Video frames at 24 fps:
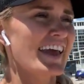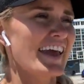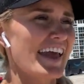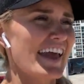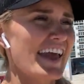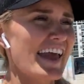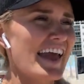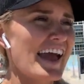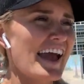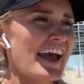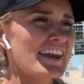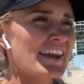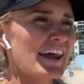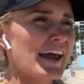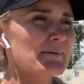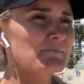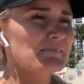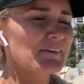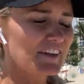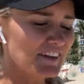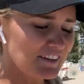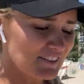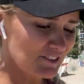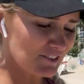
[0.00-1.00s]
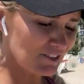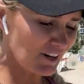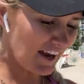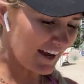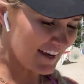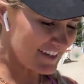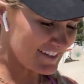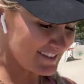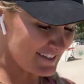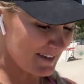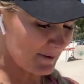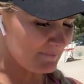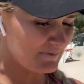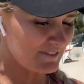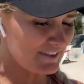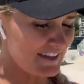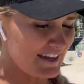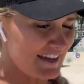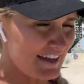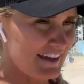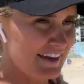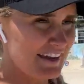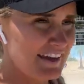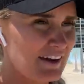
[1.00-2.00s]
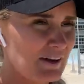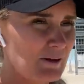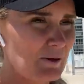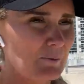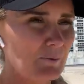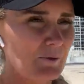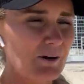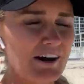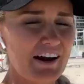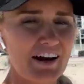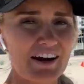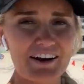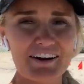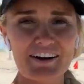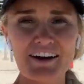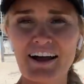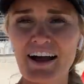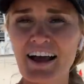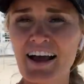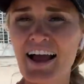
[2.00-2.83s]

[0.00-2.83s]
And I'm gonna try something where